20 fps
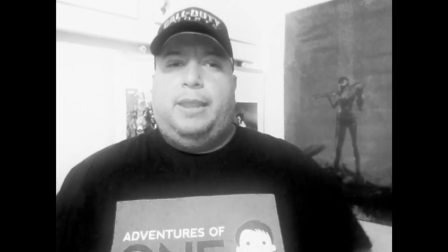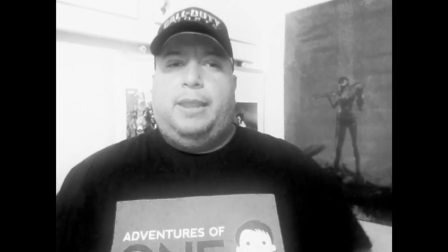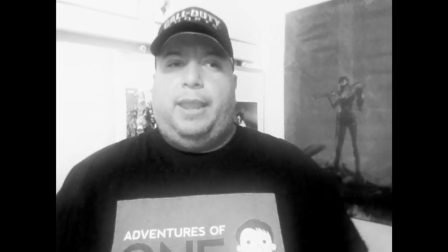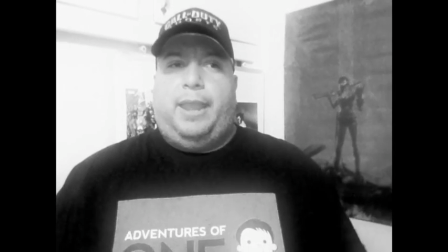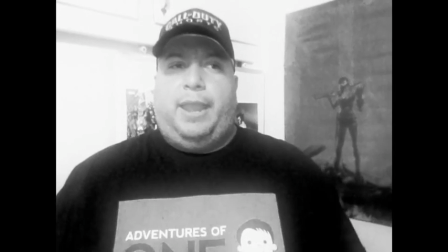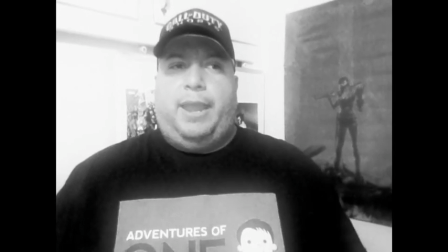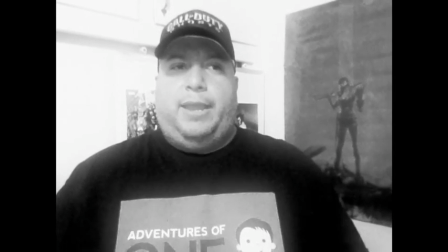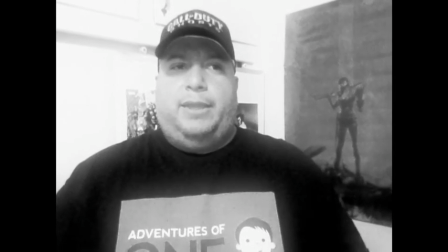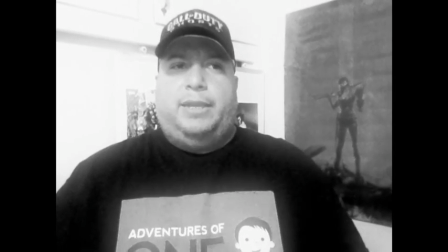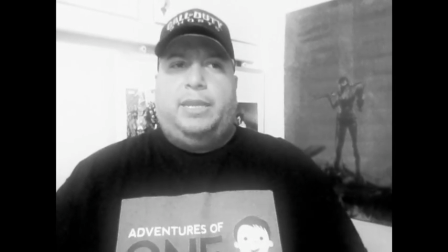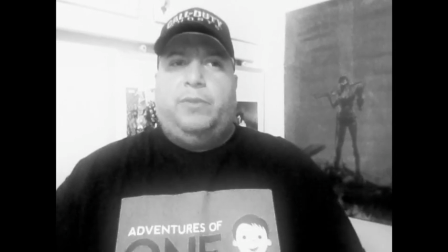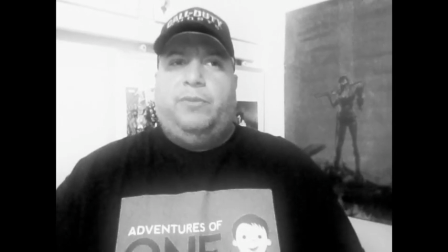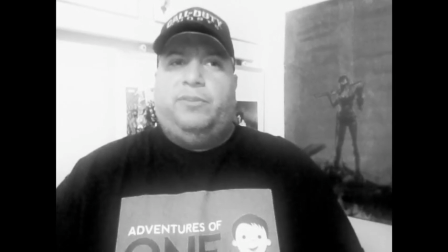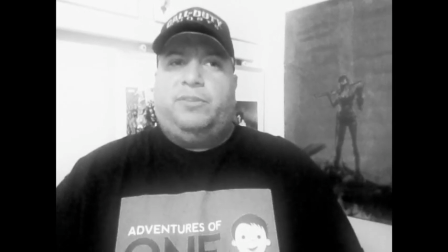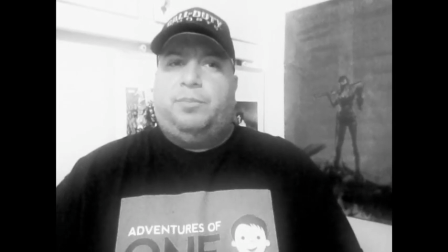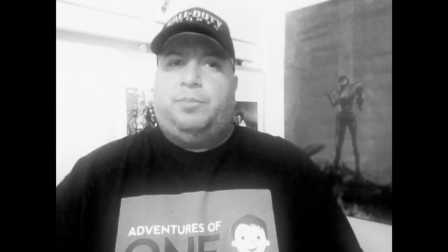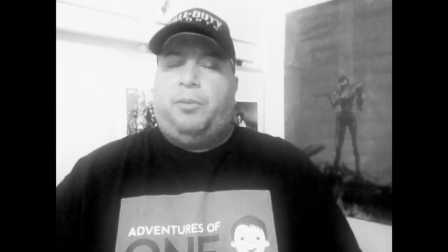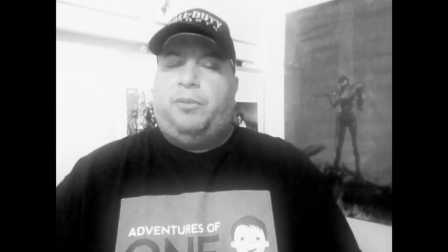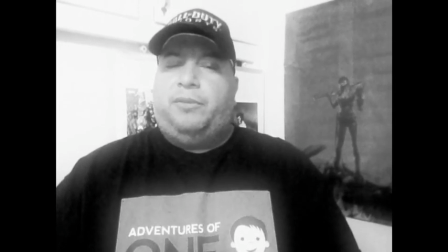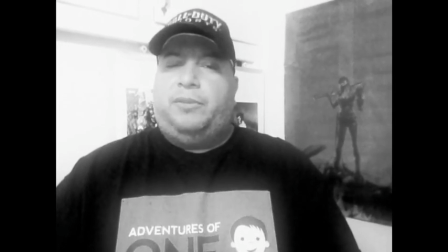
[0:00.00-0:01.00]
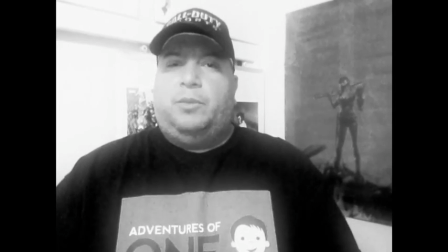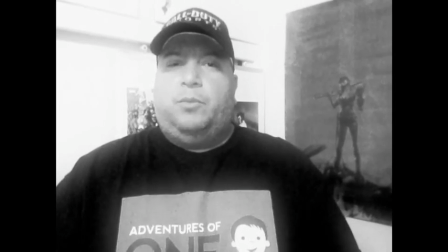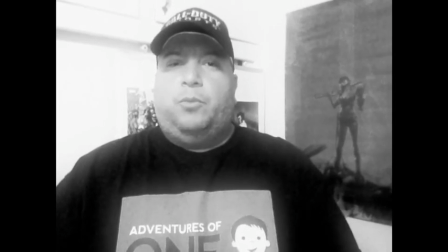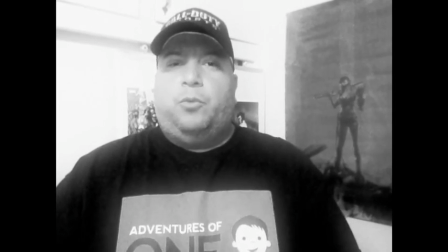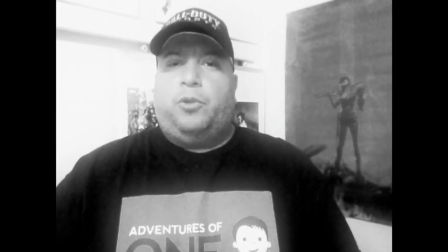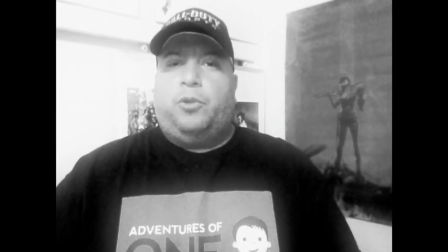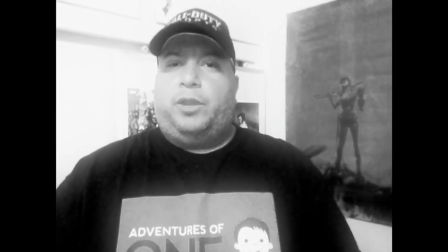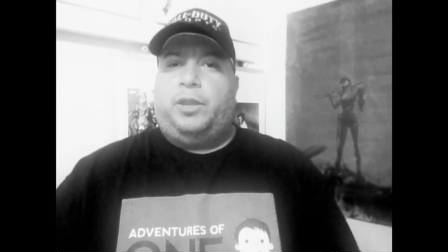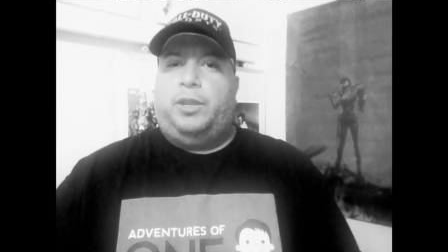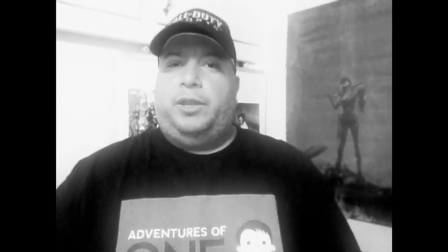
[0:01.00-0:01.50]
and he was supposedly
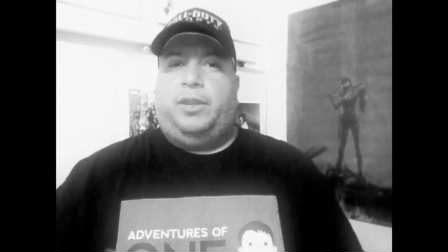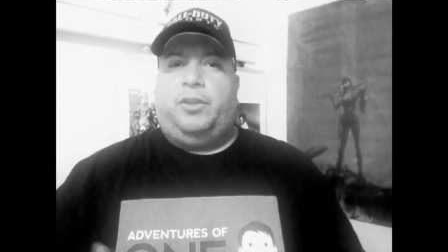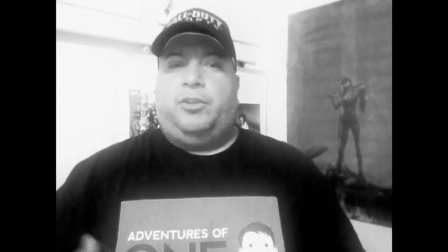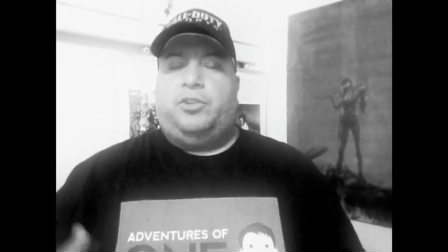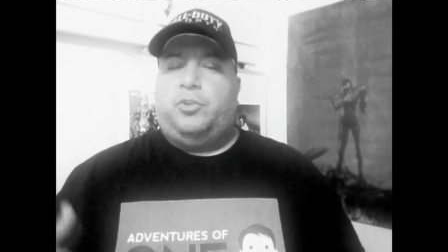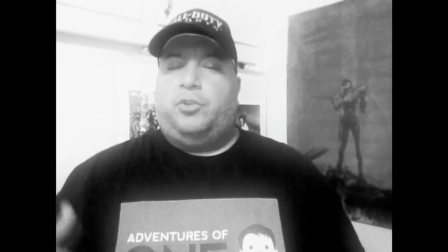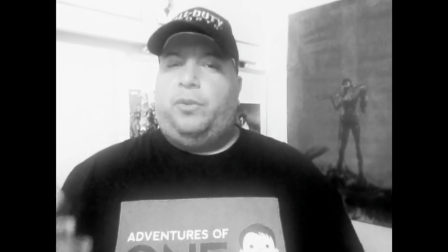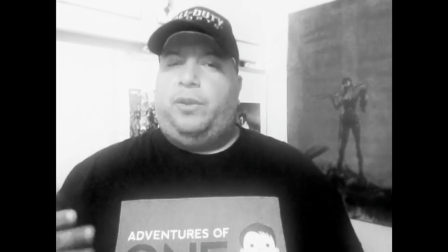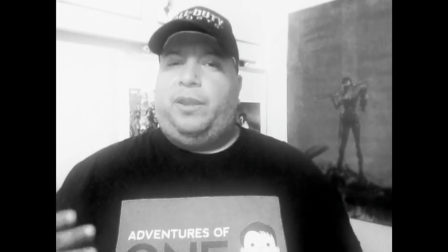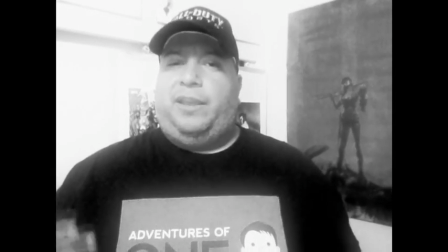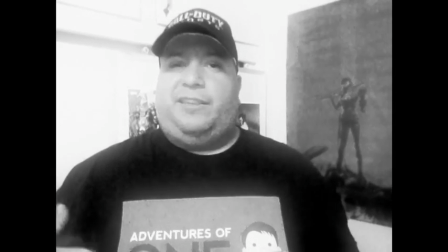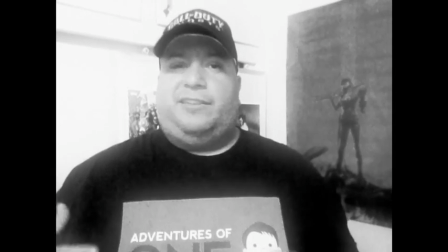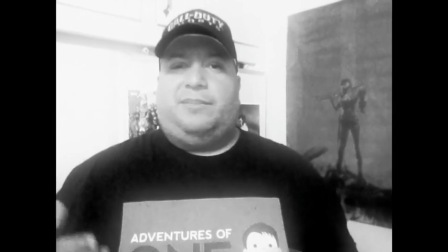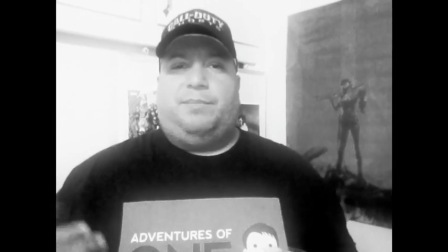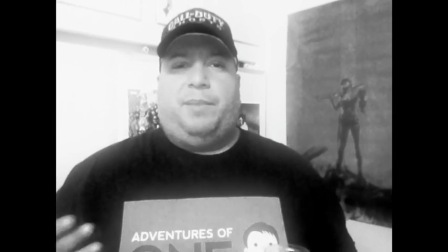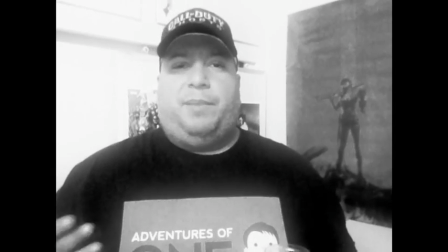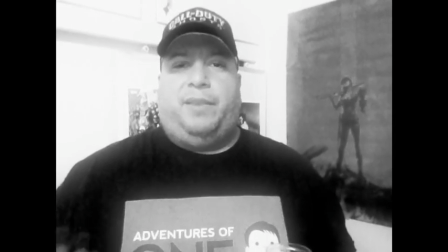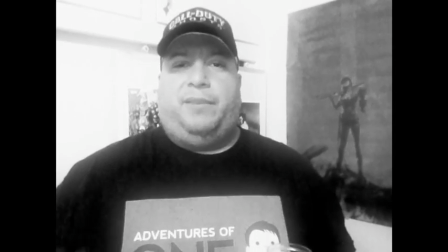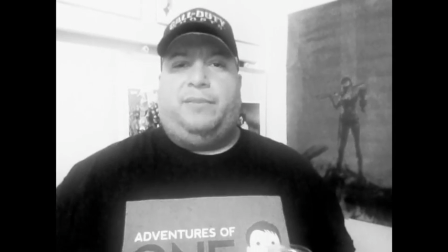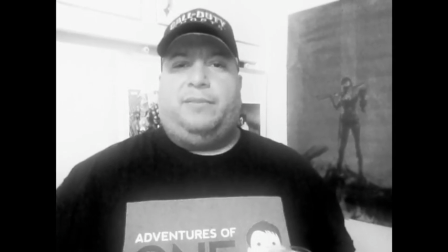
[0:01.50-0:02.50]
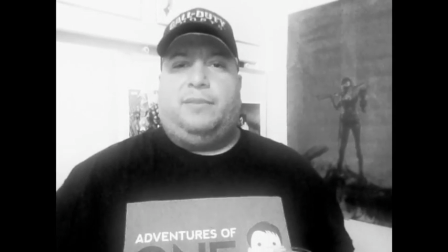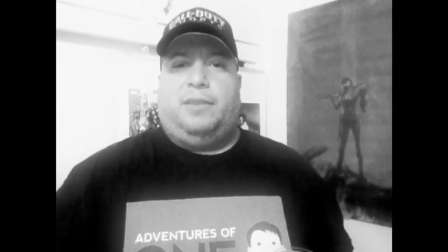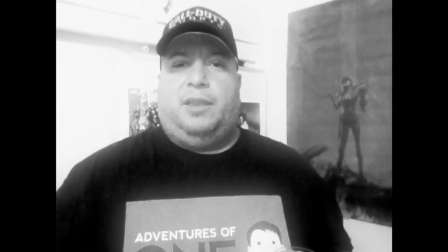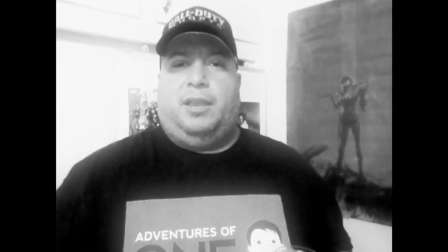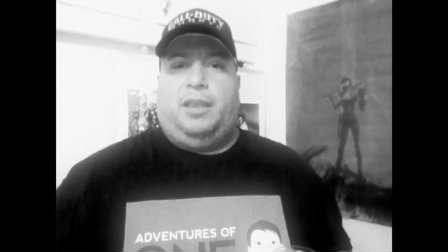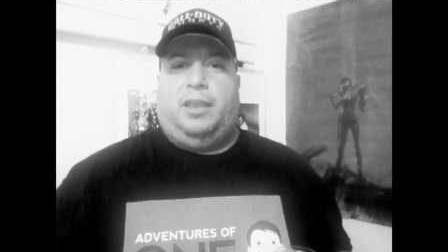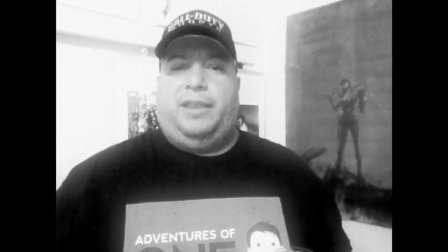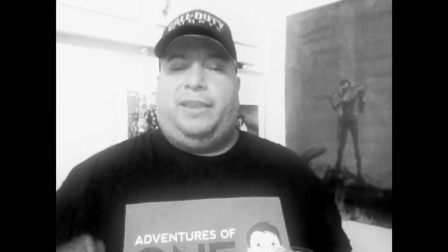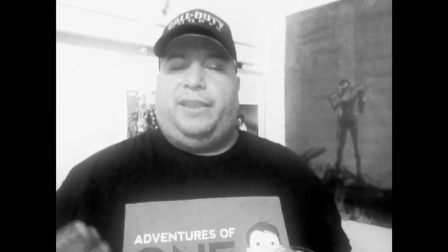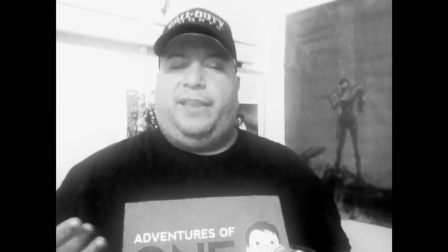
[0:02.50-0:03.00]
working it or doing like a, spes,
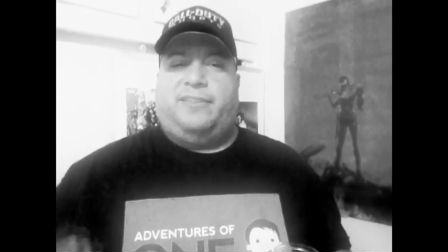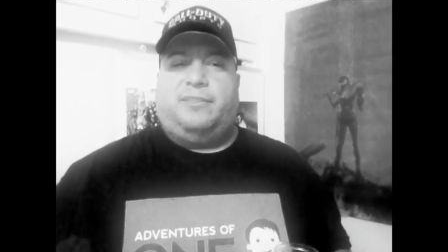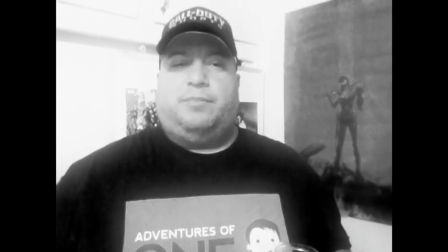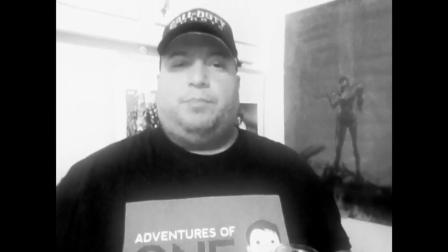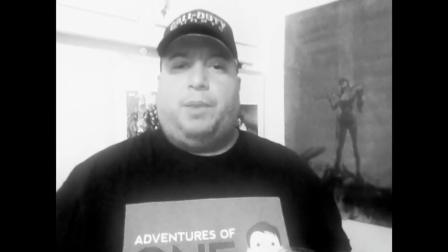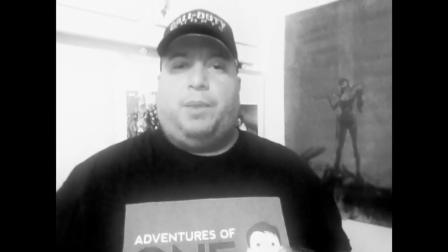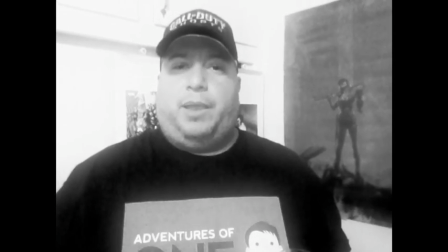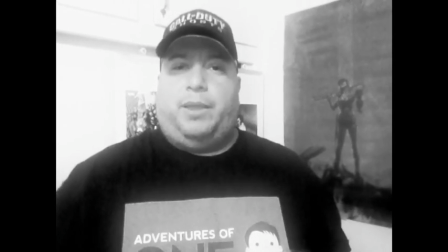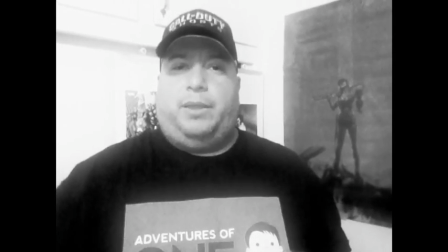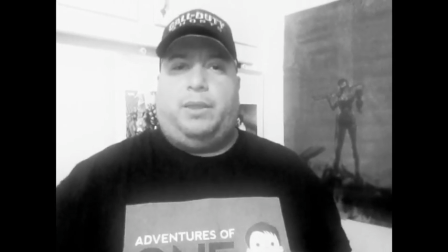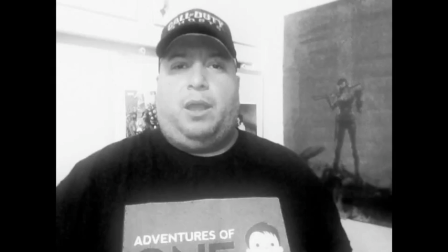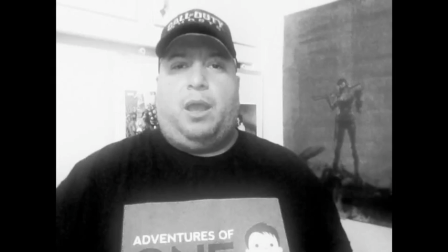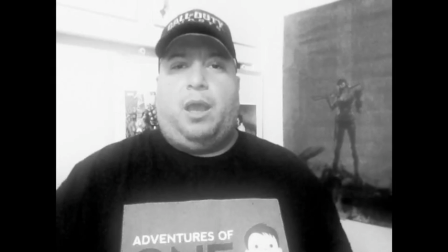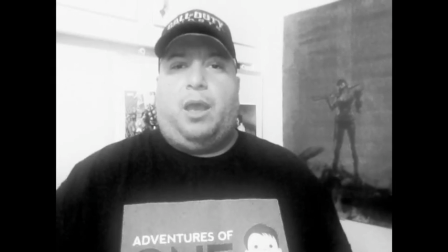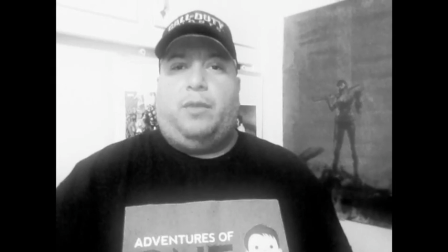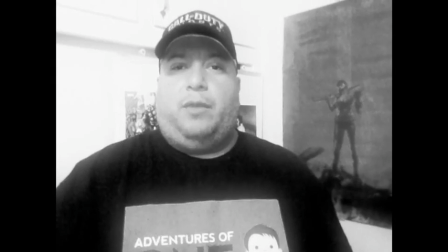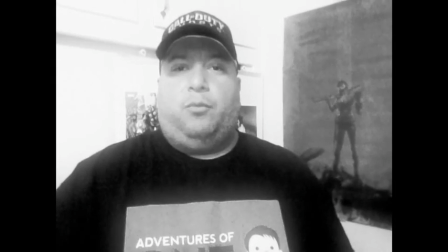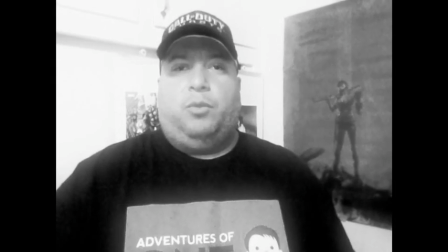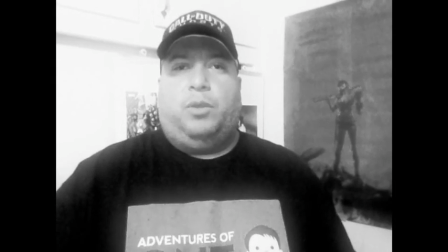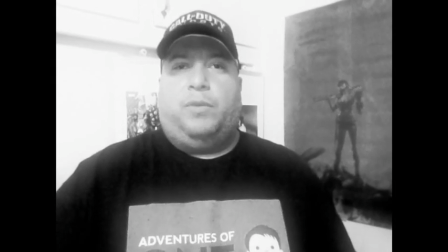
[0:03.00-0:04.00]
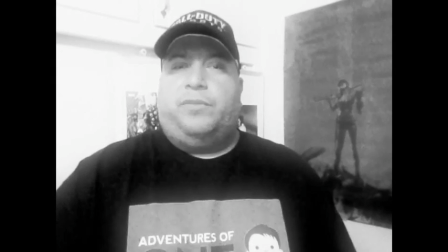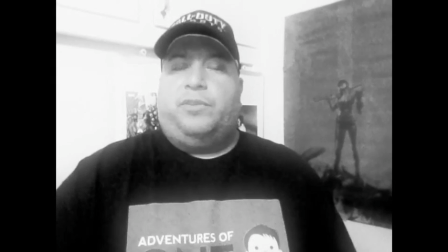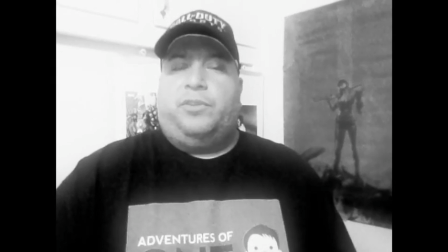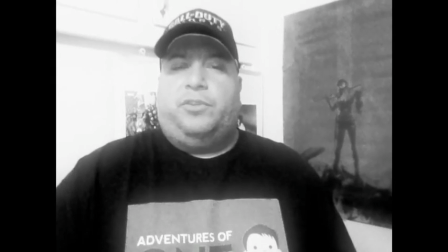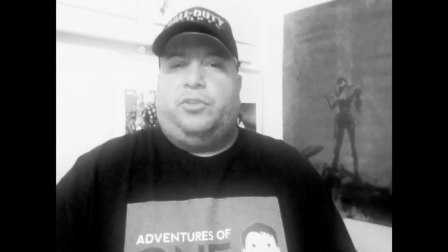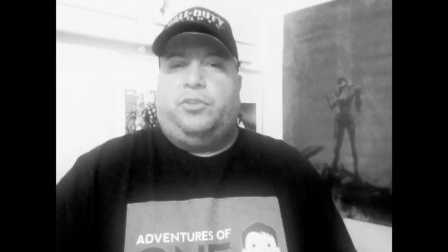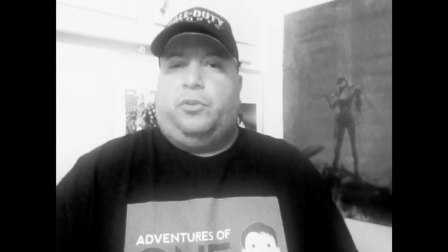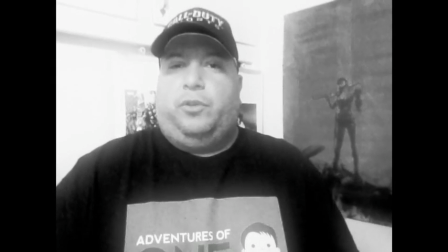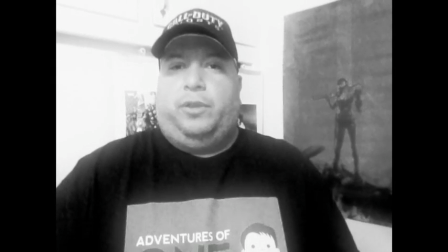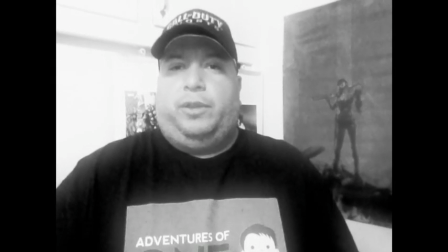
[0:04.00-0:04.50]
uh, a guest spot on whatever they're
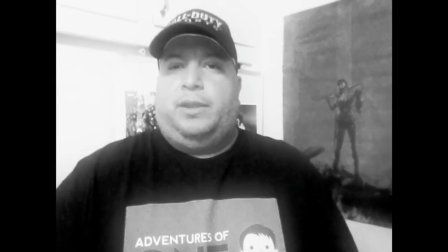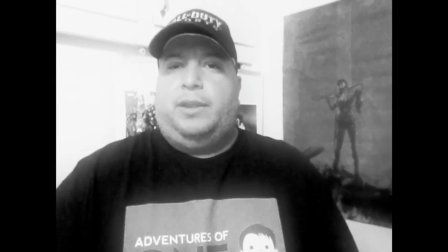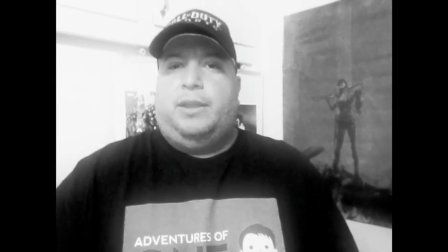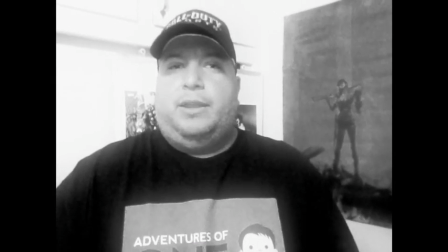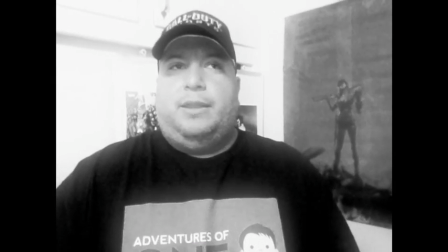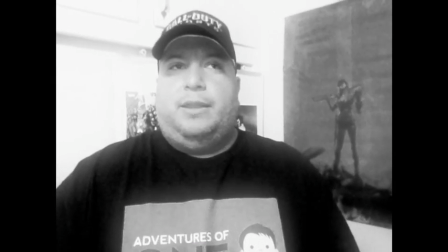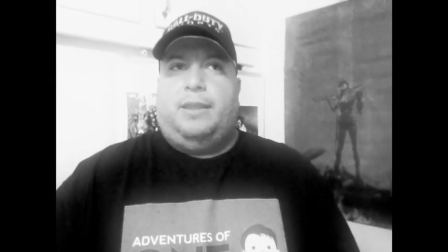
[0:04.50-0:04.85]
doing